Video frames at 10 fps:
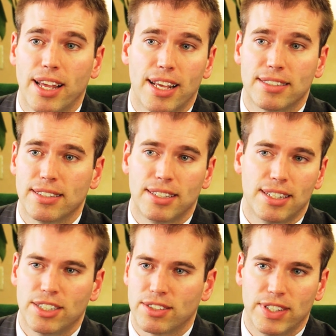and
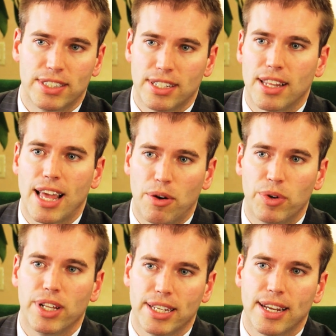SLT just fits into that
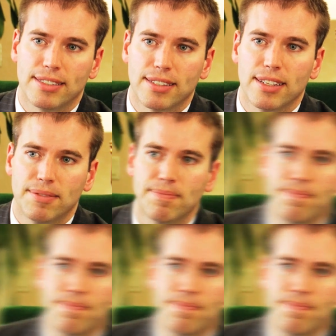really nicely.